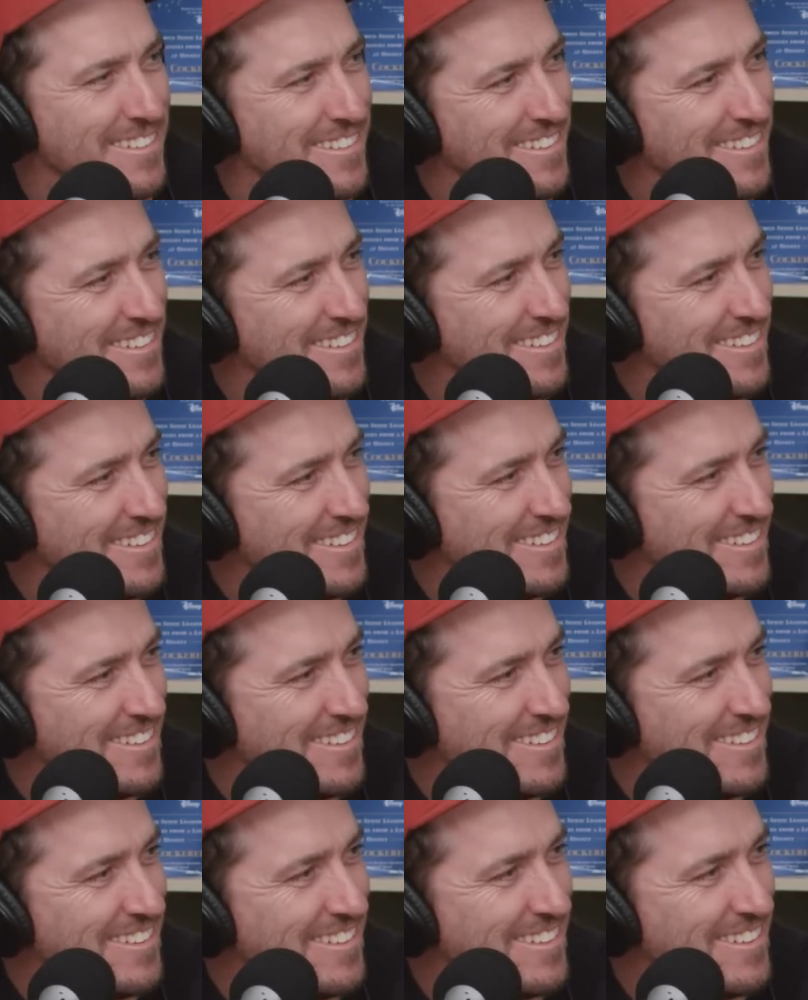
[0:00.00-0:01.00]

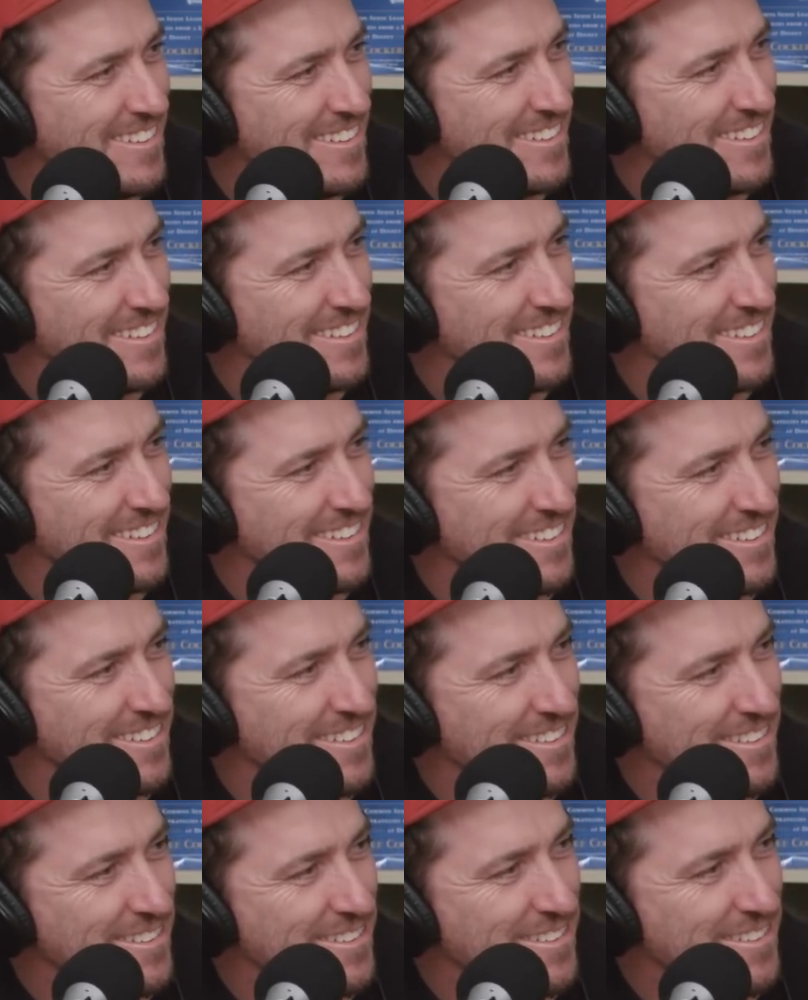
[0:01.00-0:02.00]

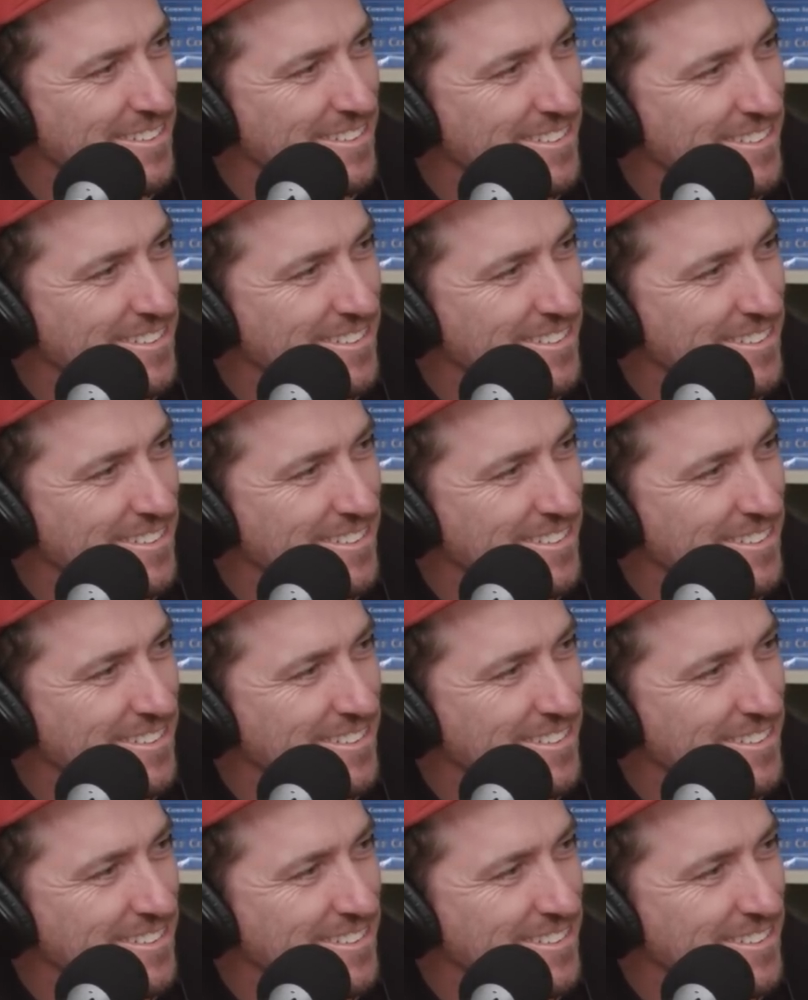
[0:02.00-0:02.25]
(not speaking)